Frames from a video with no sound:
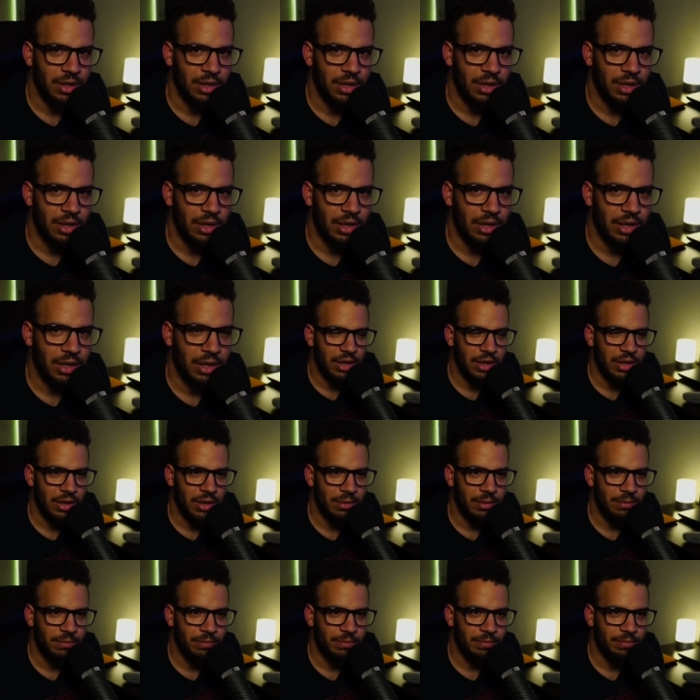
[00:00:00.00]

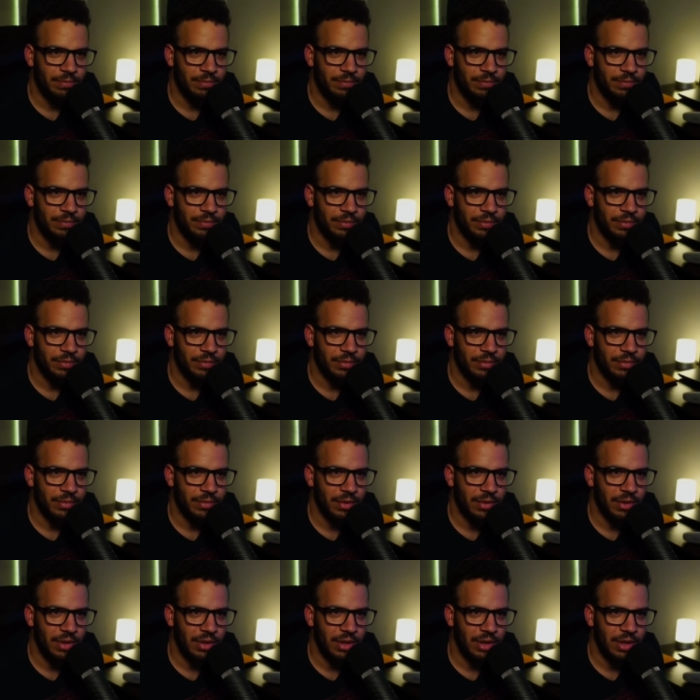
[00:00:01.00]
Um,
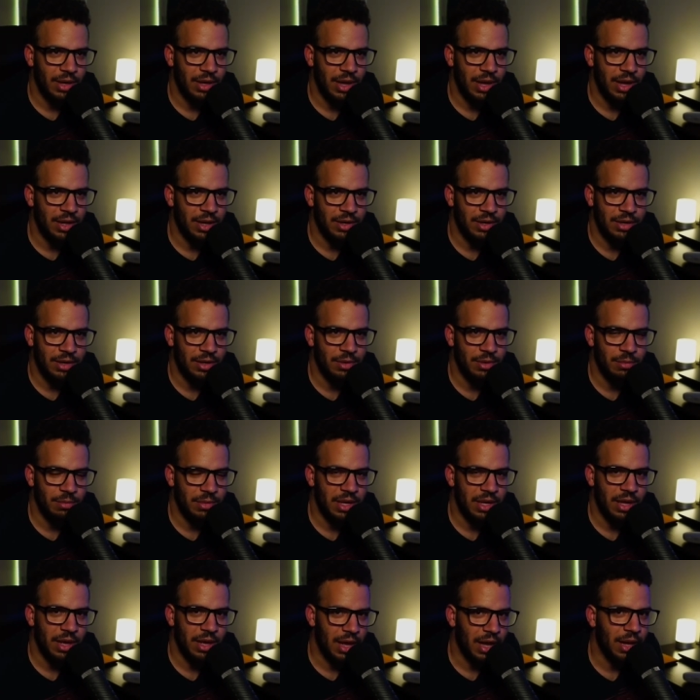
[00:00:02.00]
and it can be
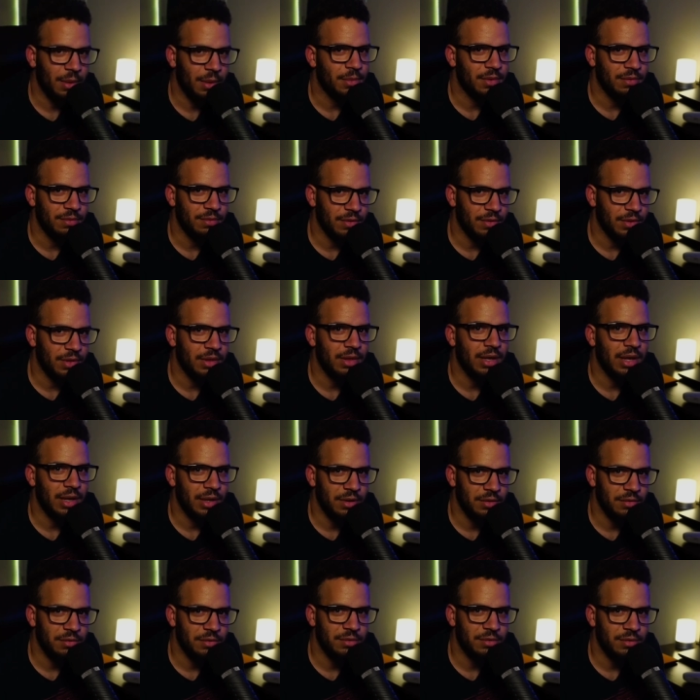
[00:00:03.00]
a hobby for
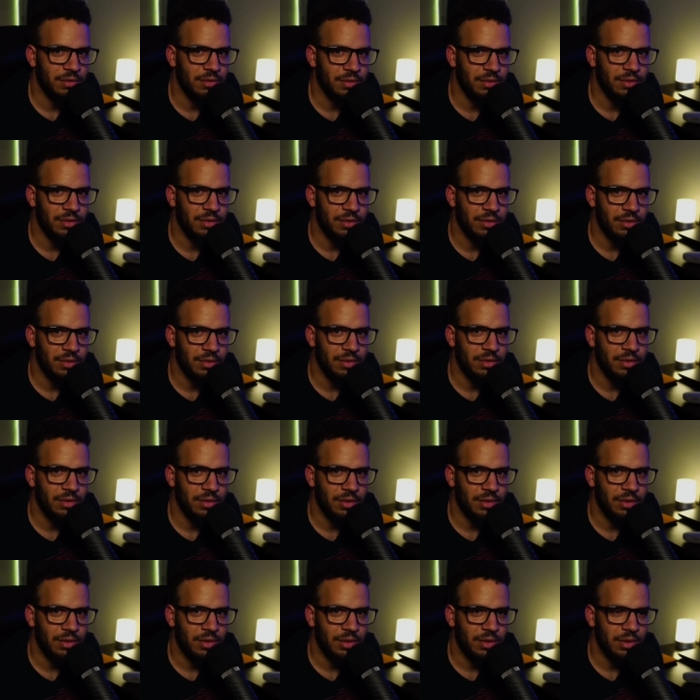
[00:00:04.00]
life.
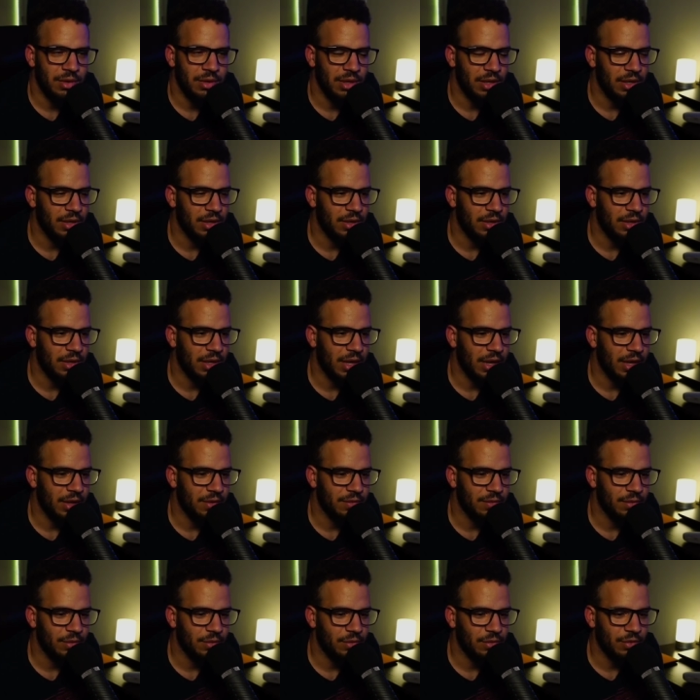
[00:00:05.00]
Like, not
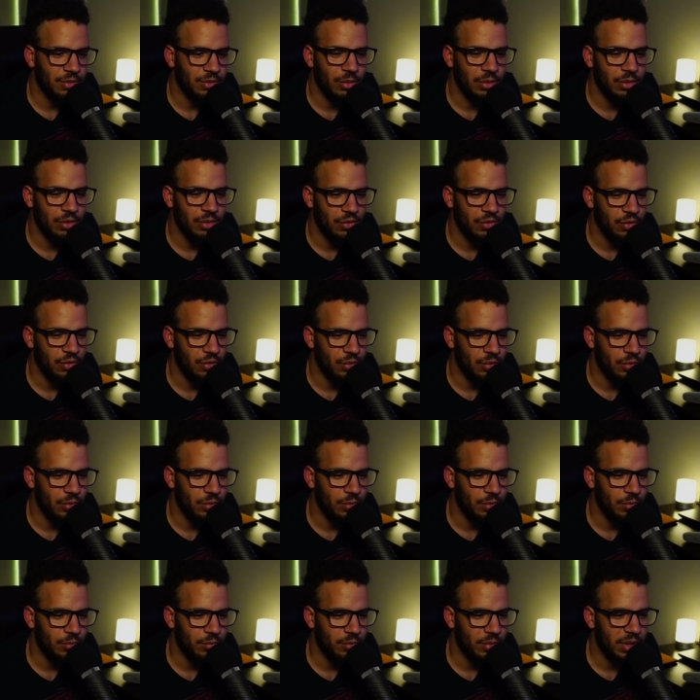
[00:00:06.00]
everyone's going to
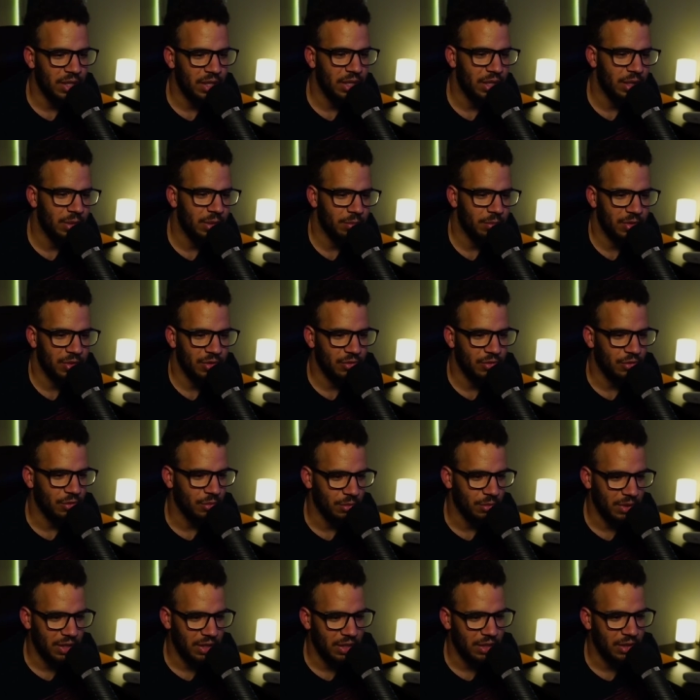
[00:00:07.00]
be Mr.
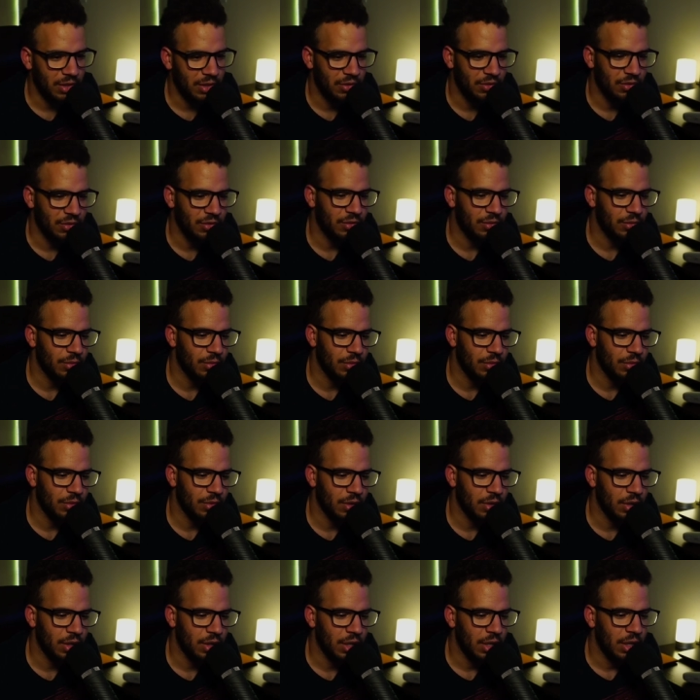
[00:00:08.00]
Beast or
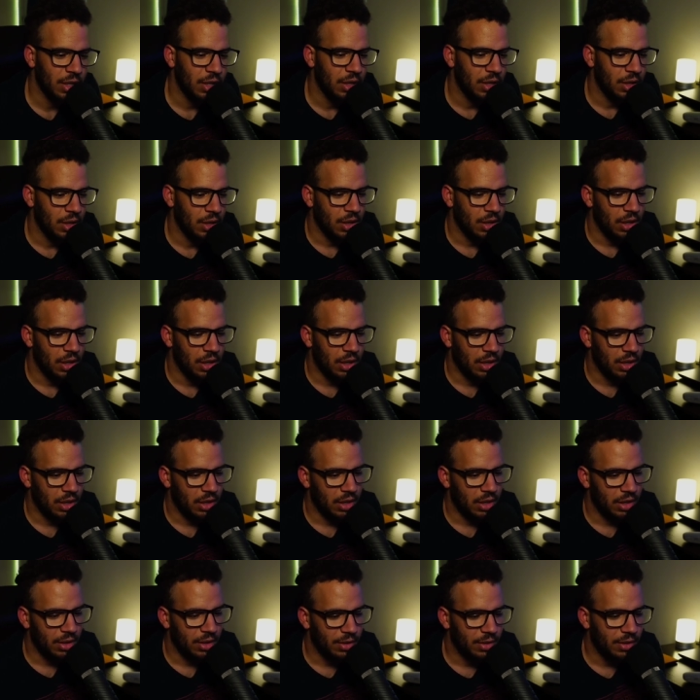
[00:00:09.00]

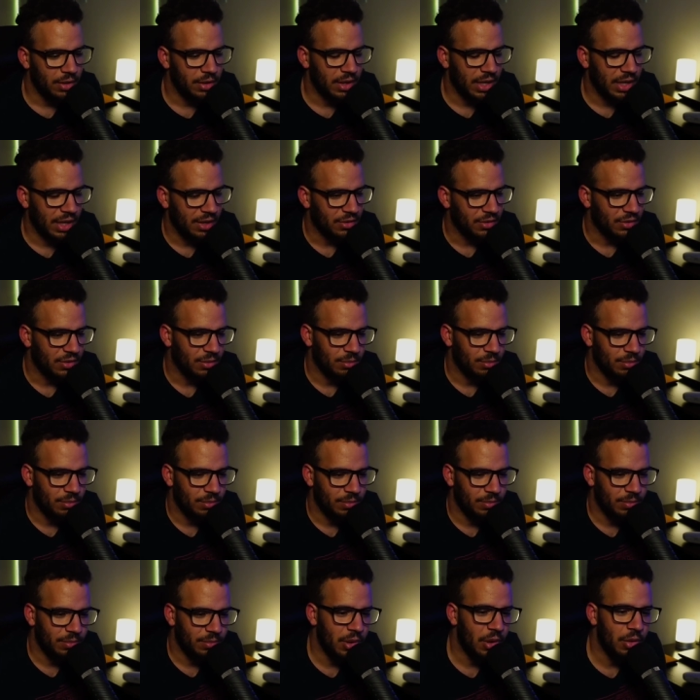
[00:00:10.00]
uh, the next
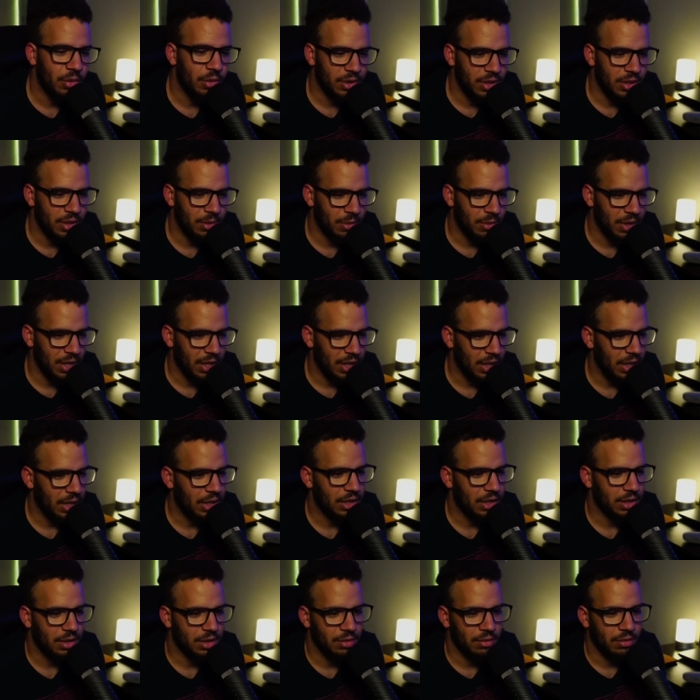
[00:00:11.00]

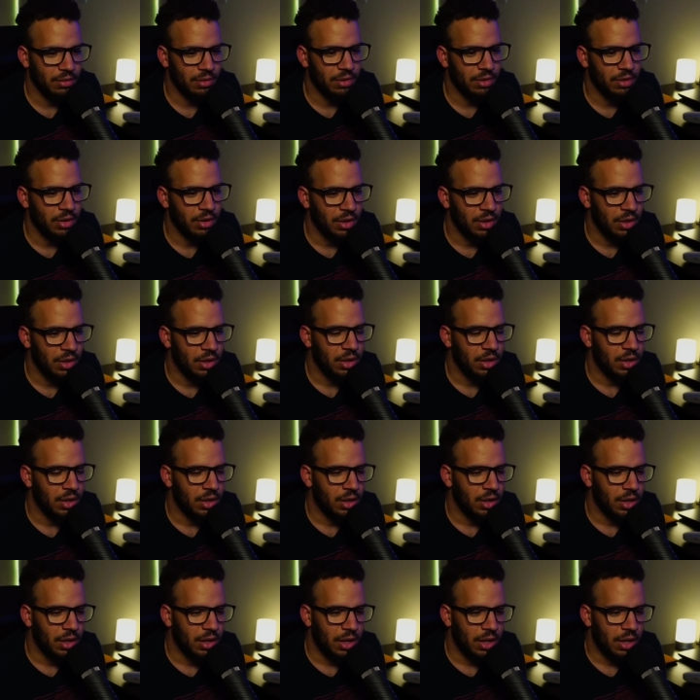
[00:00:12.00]
Pokimane or,
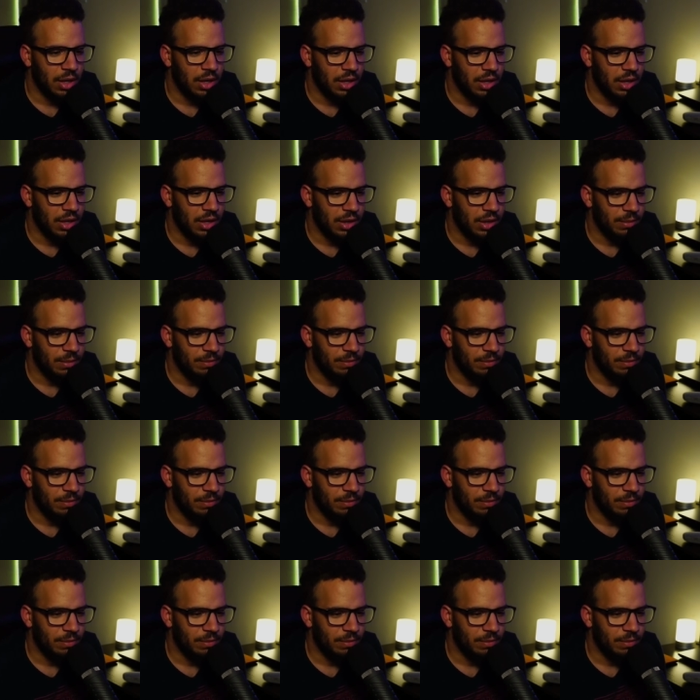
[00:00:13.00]
uh,